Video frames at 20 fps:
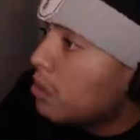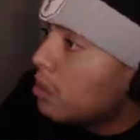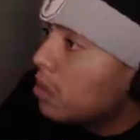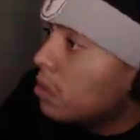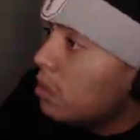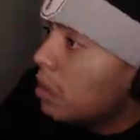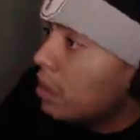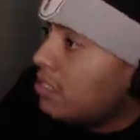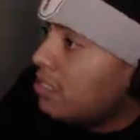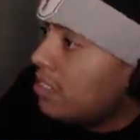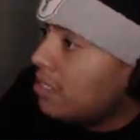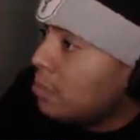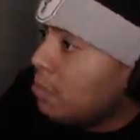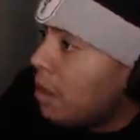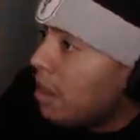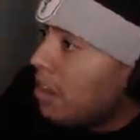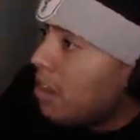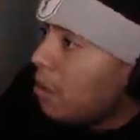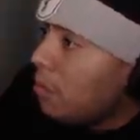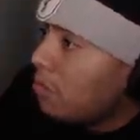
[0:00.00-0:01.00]
Is this
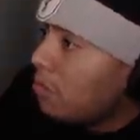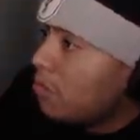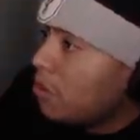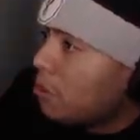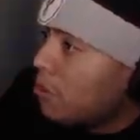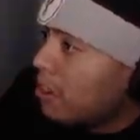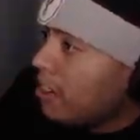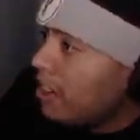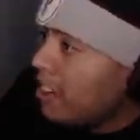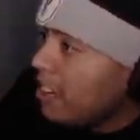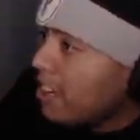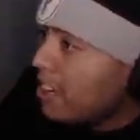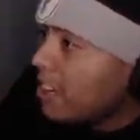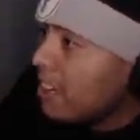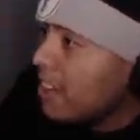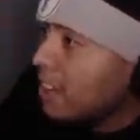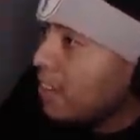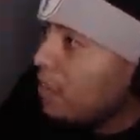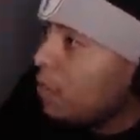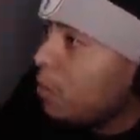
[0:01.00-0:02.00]
Black Ops 3?
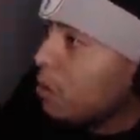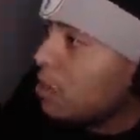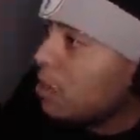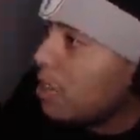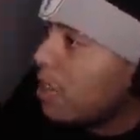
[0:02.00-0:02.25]
What the